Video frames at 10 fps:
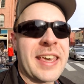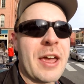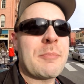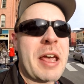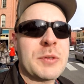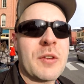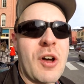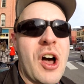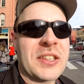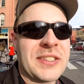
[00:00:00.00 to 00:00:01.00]
Kind of reminds me of
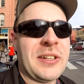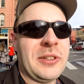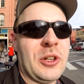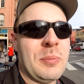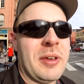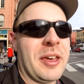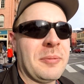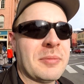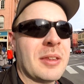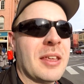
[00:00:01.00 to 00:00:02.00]
Austin a little bit.
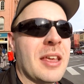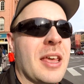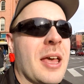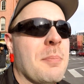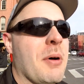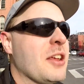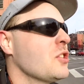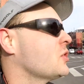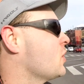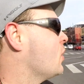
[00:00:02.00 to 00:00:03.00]
But you
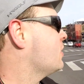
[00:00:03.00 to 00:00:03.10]
just go